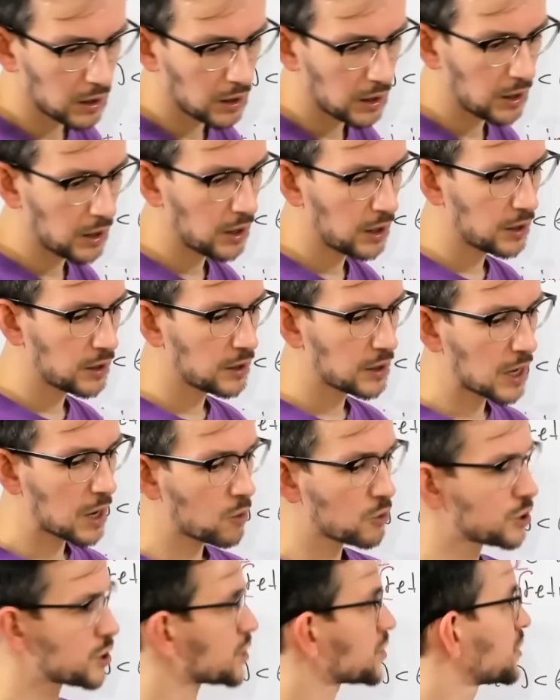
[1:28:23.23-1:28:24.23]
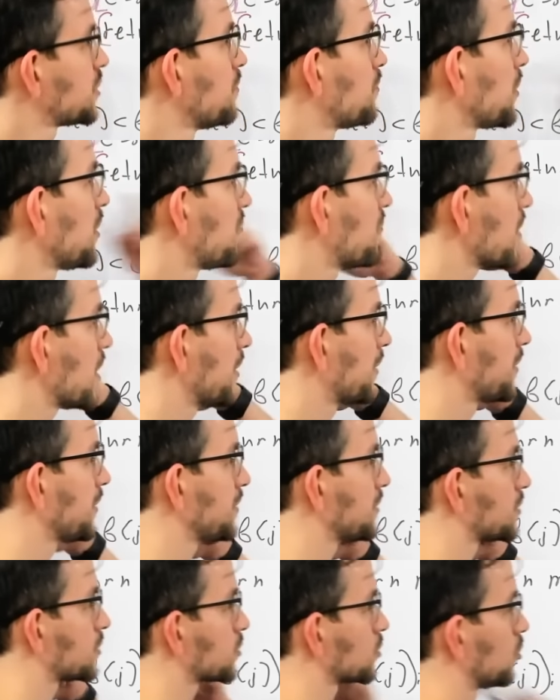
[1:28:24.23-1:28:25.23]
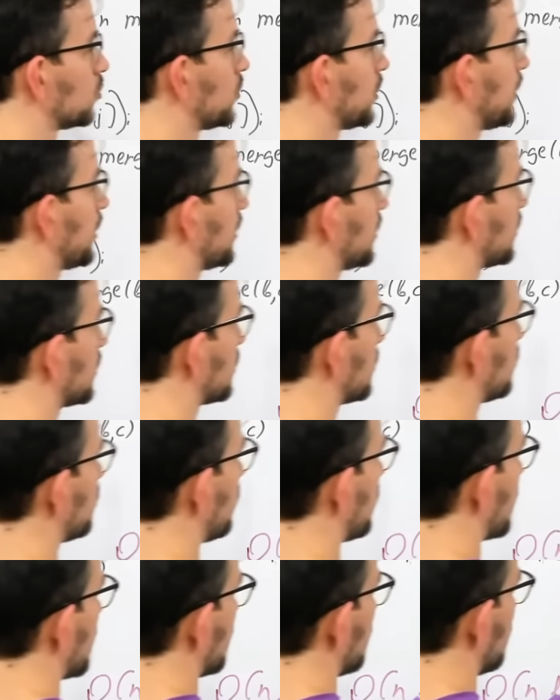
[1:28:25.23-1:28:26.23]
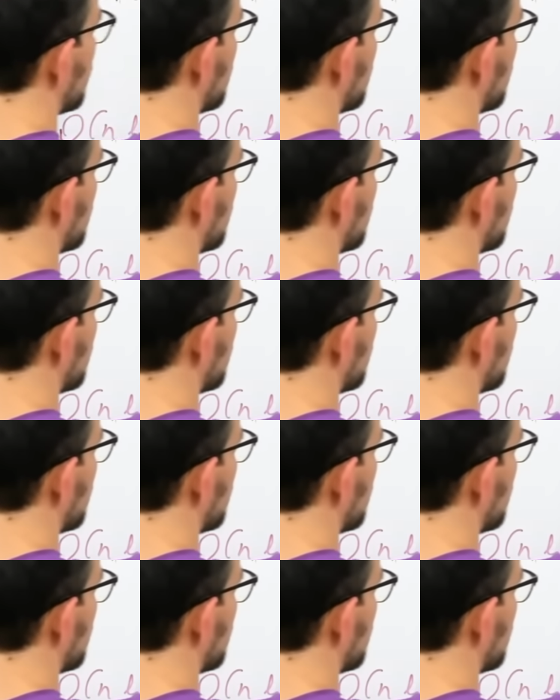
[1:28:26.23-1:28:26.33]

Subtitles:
And now just simplify this, so we can